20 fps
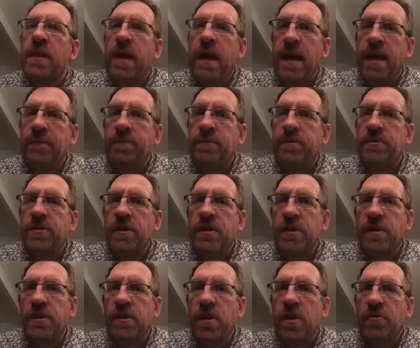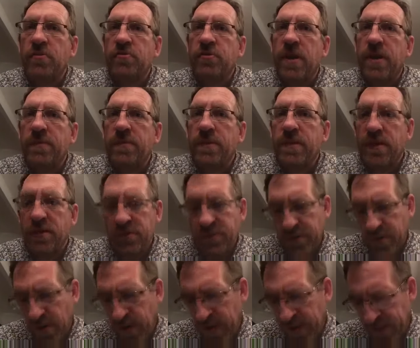And certainly you could go and train with those
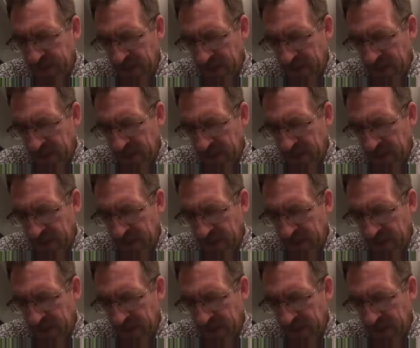guys.